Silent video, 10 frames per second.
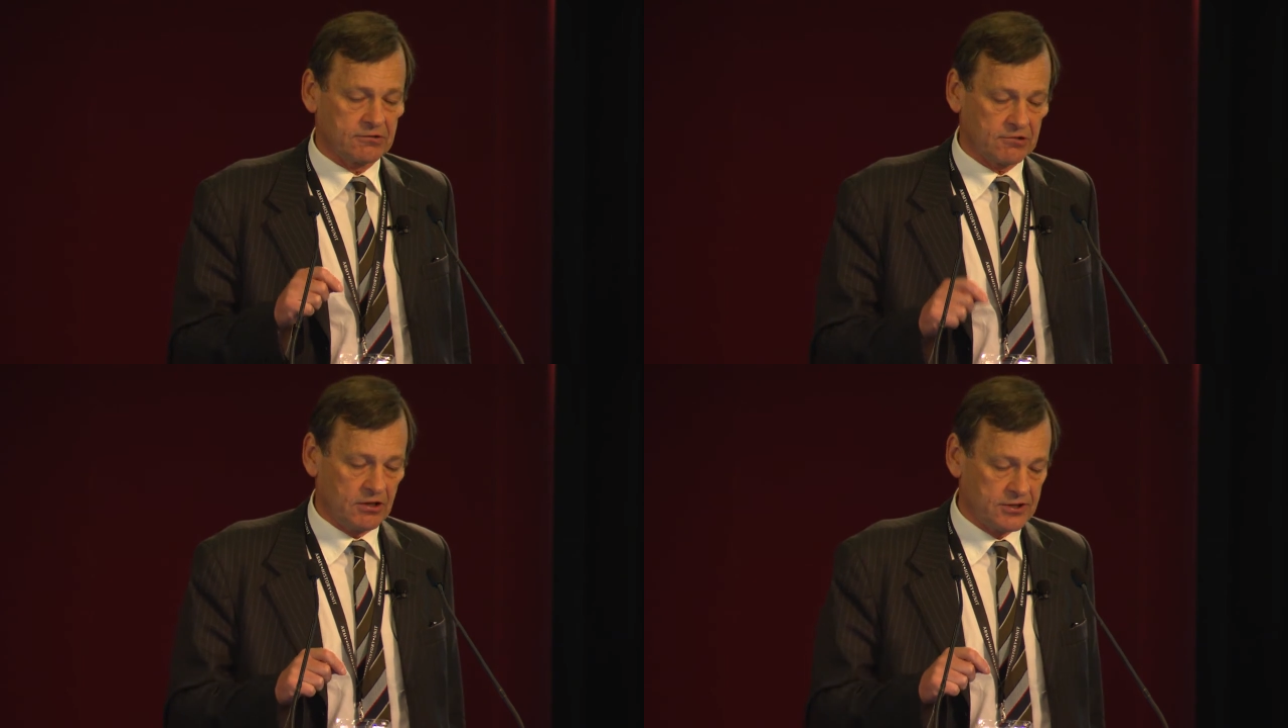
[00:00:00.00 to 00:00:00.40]

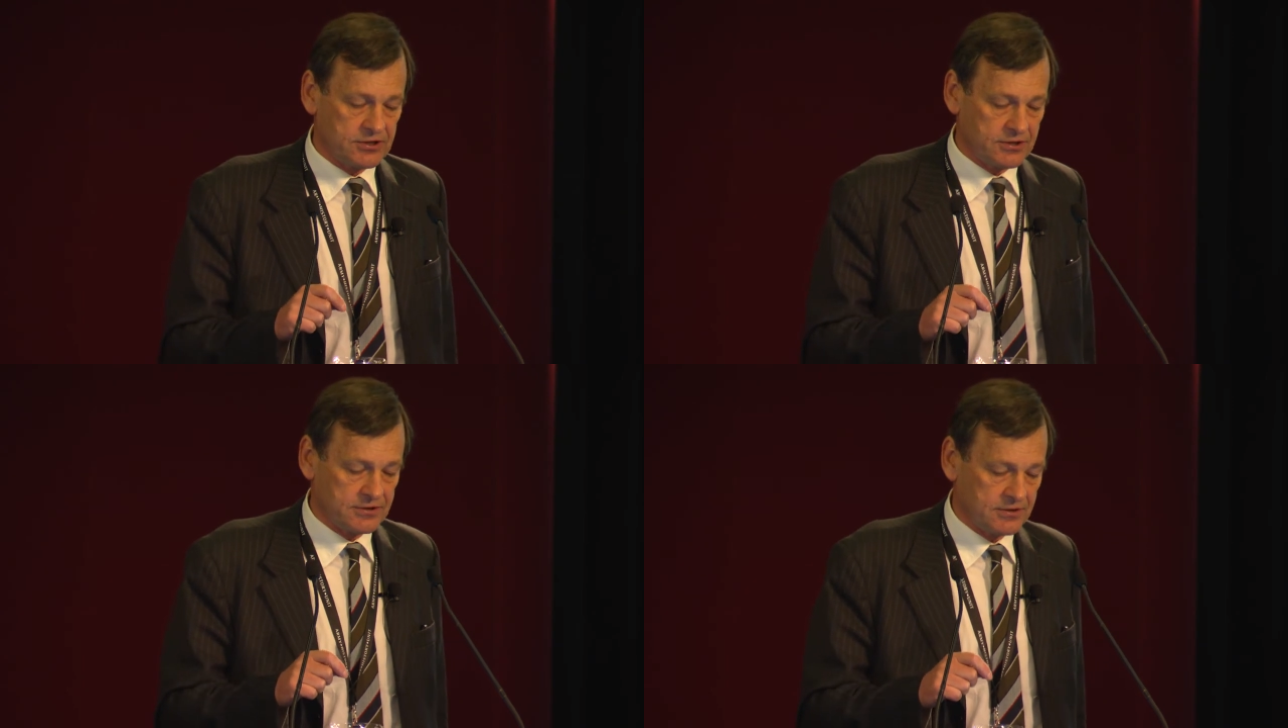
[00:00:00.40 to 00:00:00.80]

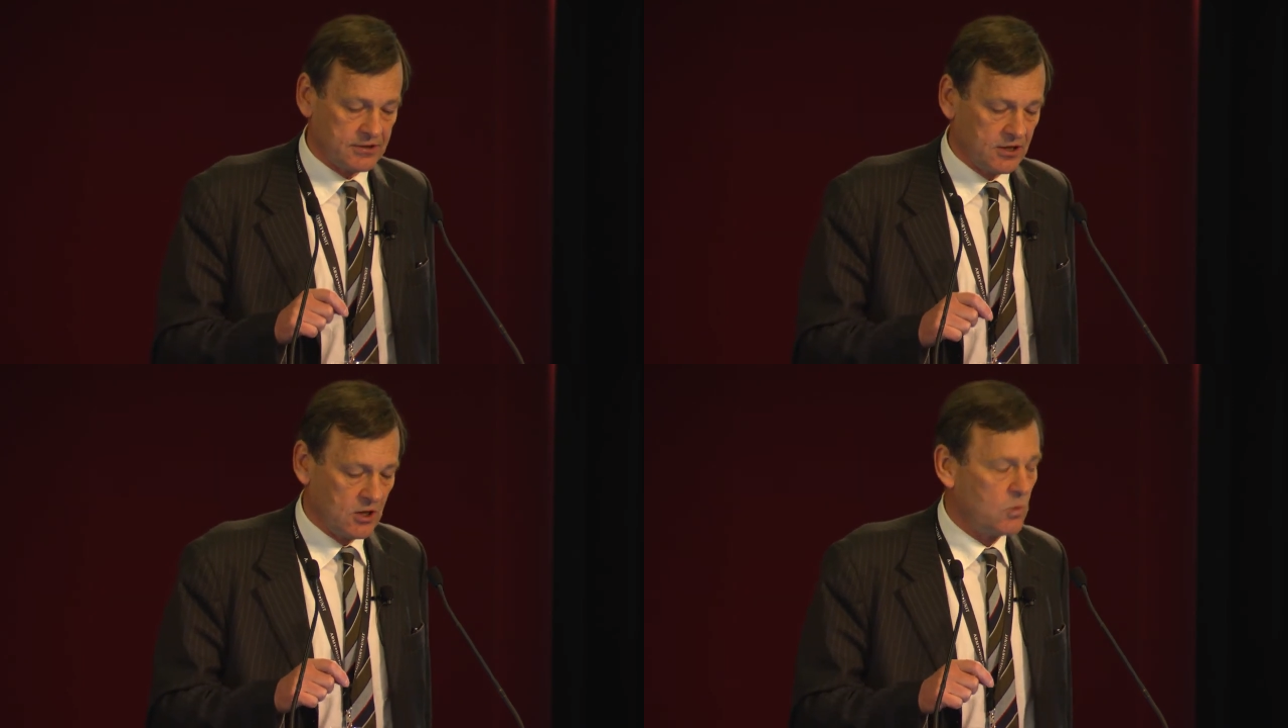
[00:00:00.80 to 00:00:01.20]
granted,
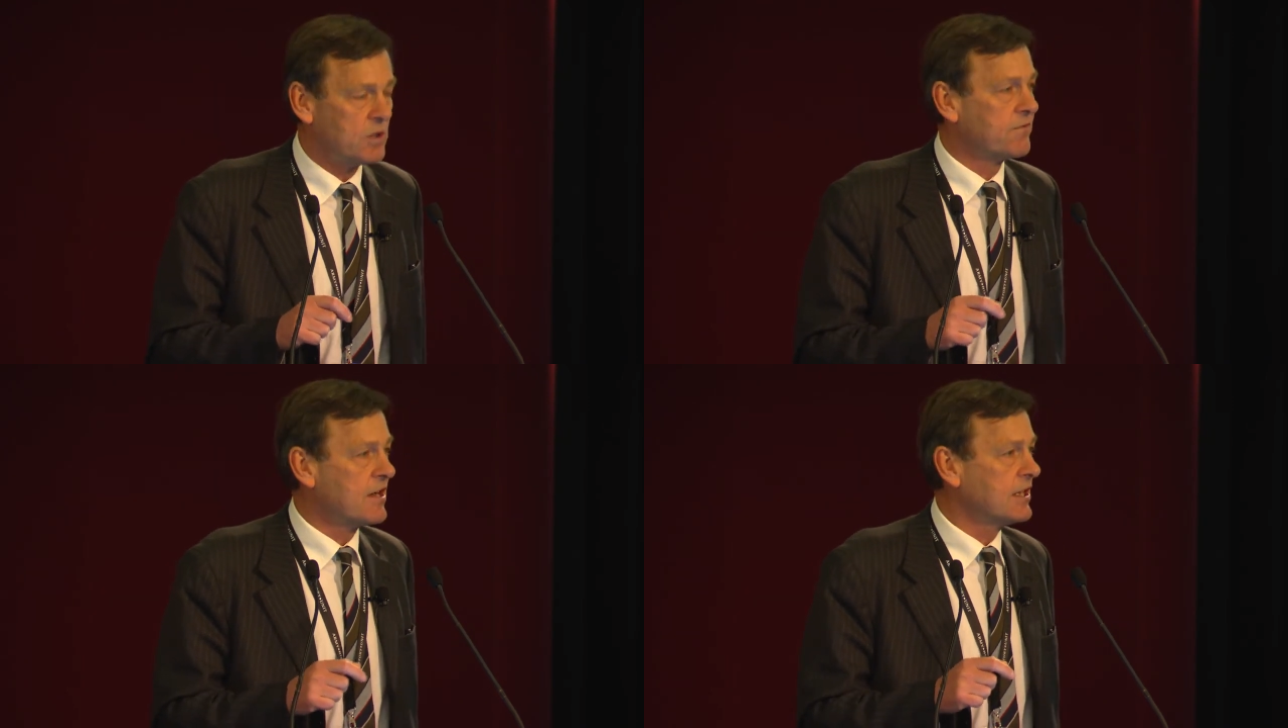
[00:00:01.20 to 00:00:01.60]

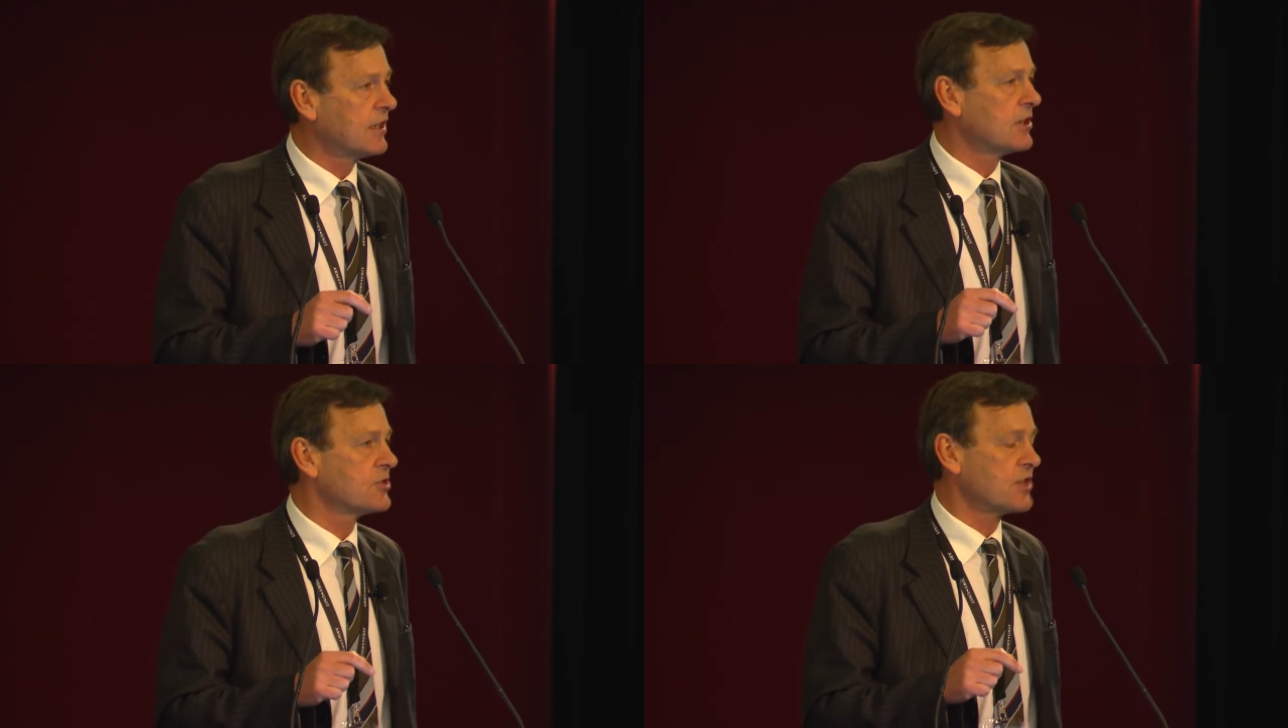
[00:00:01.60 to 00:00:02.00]
with very
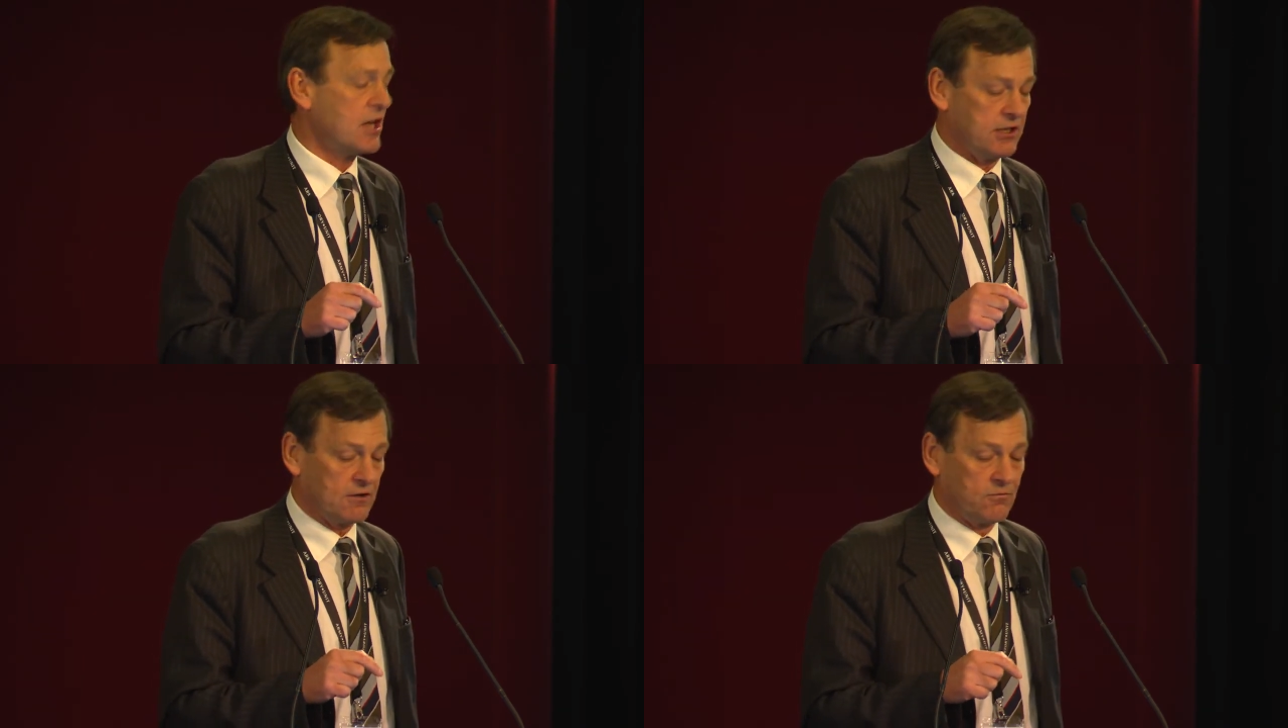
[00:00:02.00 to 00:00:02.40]
little
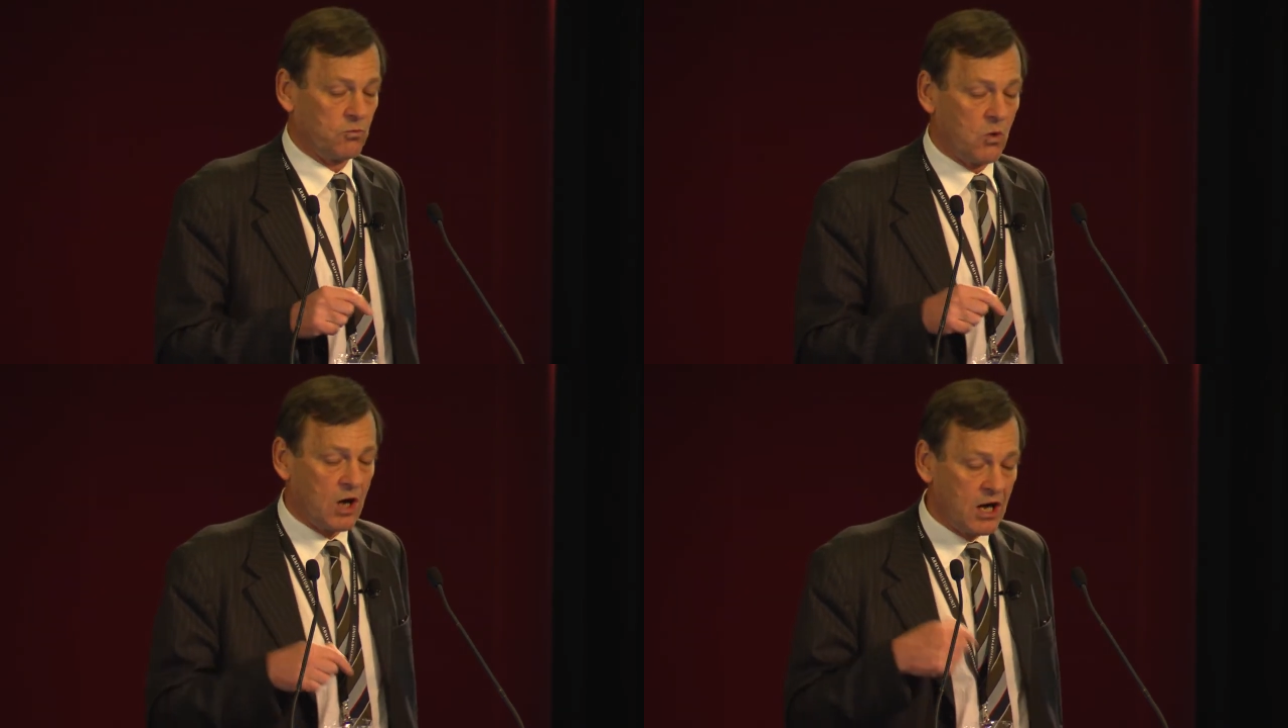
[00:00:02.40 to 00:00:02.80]
understanding of
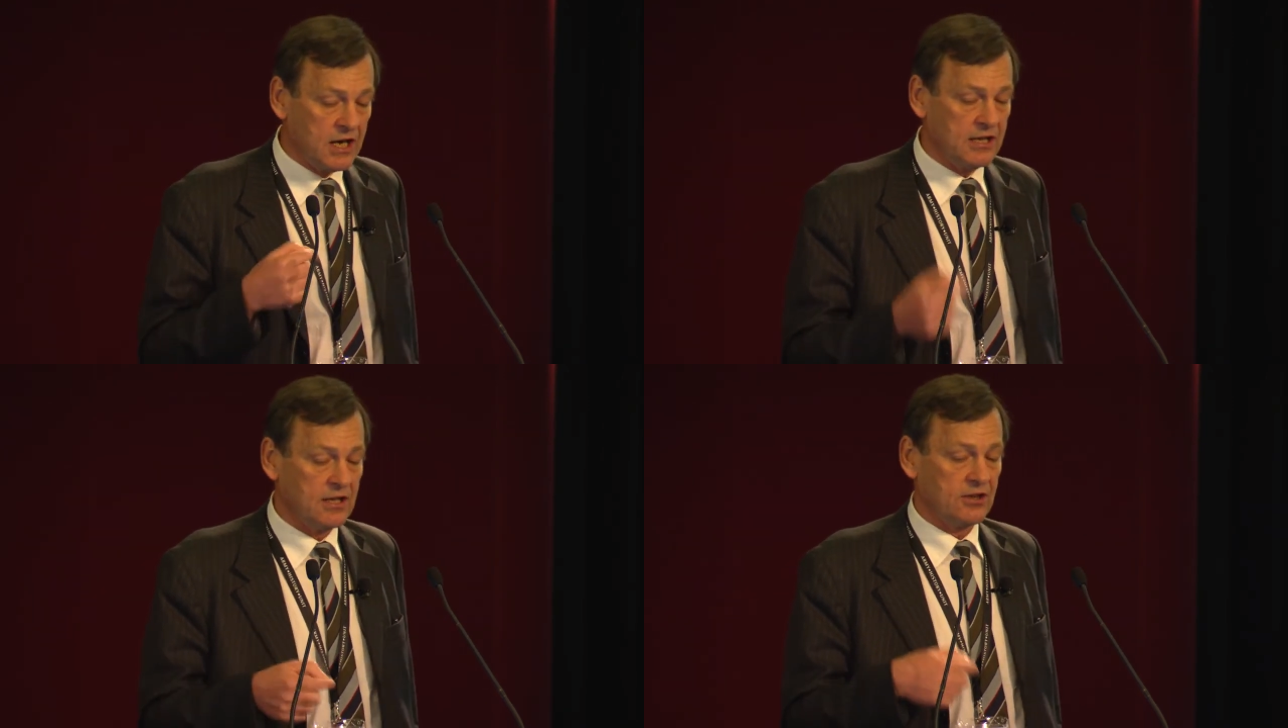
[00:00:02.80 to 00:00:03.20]
why